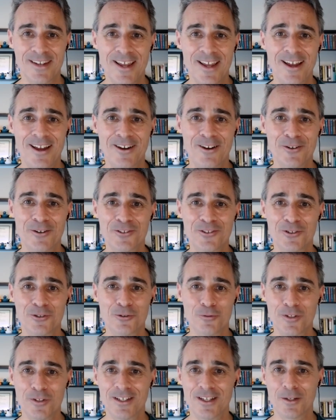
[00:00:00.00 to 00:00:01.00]
now
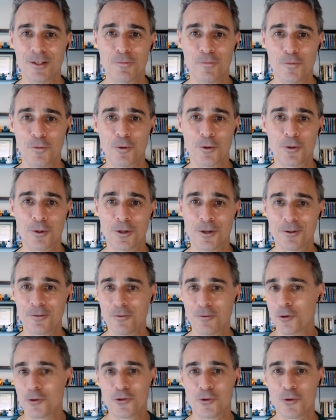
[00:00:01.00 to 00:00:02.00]
to redeem for
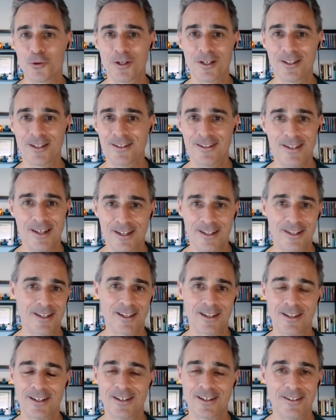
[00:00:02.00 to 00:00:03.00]
grocery and
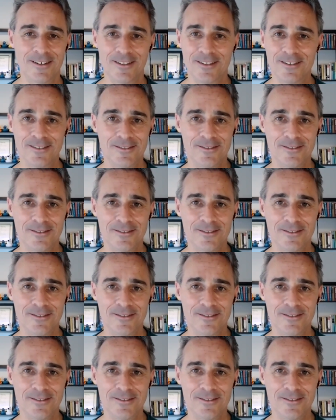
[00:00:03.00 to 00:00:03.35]
dining and